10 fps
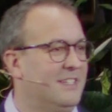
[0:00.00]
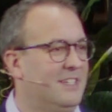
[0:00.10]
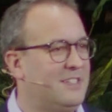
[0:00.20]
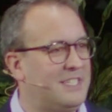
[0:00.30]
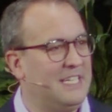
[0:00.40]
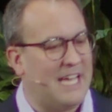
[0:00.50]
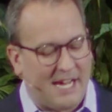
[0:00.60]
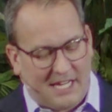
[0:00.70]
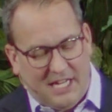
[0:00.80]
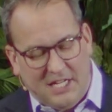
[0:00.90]
You see
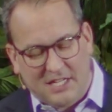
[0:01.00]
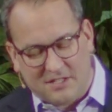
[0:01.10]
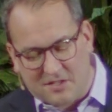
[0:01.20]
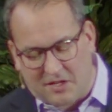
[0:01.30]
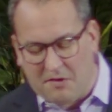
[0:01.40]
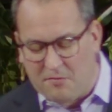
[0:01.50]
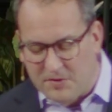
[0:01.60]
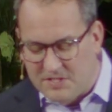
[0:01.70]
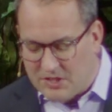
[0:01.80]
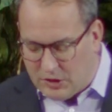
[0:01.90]
that? Gideon is looking for
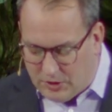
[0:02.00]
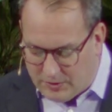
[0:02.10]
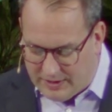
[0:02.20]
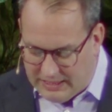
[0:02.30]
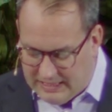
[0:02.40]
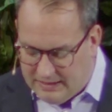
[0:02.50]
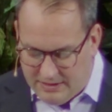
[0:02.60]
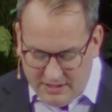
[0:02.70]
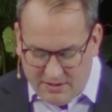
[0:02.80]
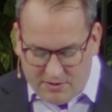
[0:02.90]
security
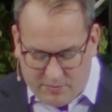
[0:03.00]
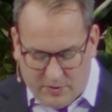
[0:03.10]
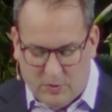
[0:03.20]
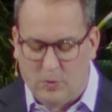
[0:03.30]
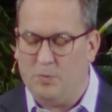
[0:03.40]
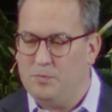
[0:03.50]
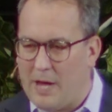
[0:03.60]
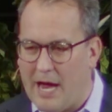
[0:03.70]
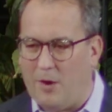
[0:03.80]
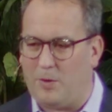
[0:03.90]
through
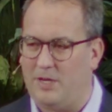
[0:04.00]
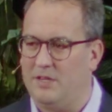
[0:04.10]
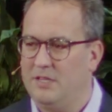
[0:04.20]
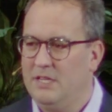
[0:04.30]
power.